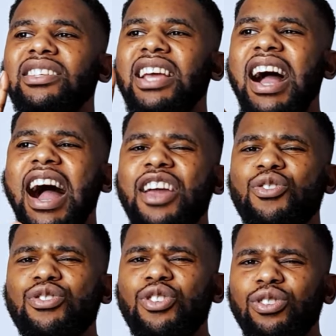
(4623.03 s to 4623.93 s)
They said, Are
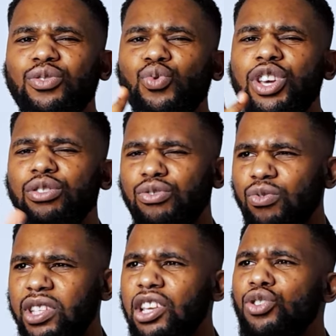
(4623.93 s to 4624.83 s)
you not? We used
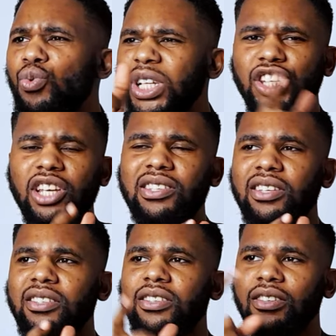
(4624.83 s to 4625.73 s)
to see you with
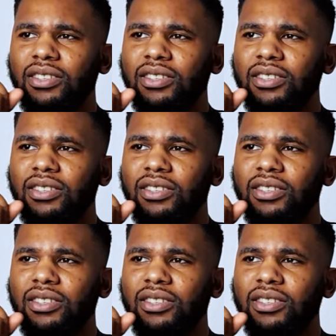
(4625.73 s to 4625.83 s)
Jesus